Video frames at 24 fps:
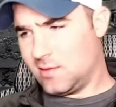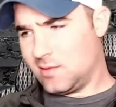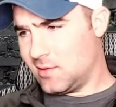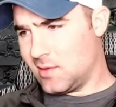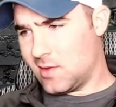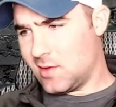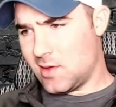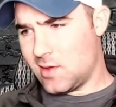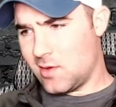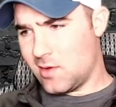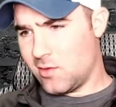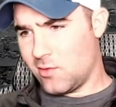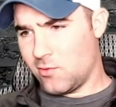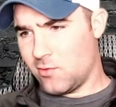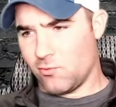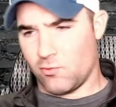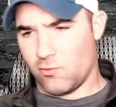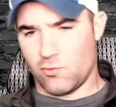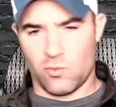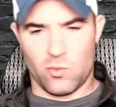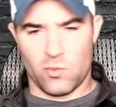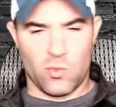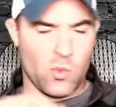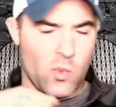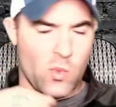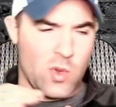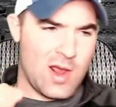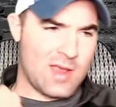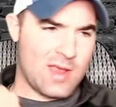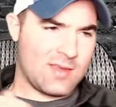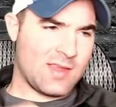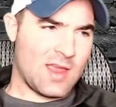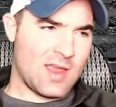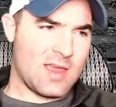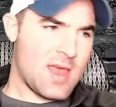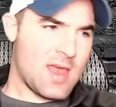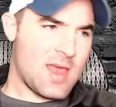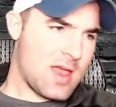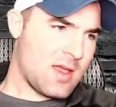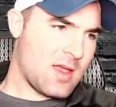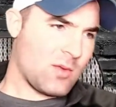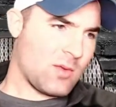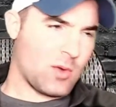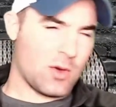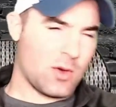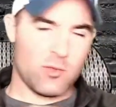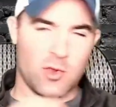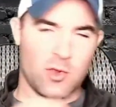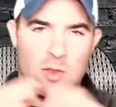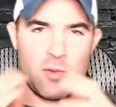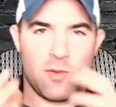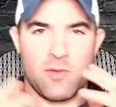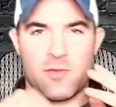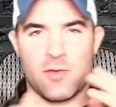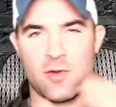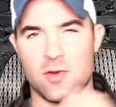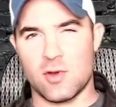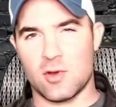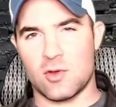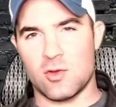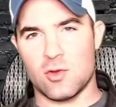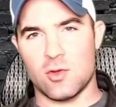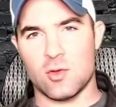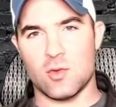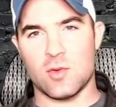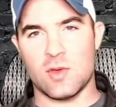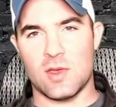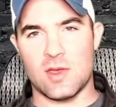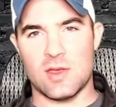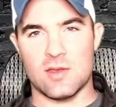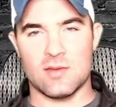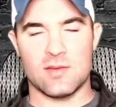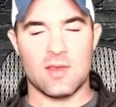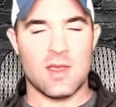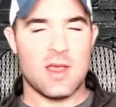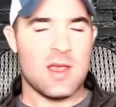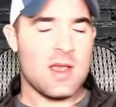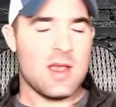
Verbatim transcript: Uh, when I say that, what I'm really referring to is